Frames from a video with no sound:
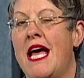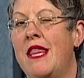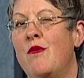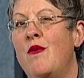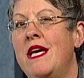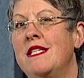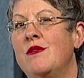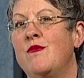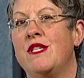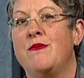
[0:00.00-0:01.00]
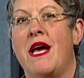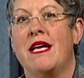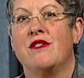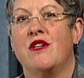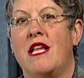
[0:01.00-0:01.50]
and the ways in which
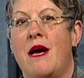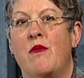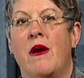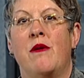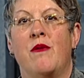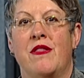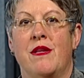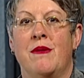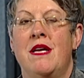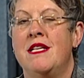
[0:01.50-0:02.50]
banks are collaborating with them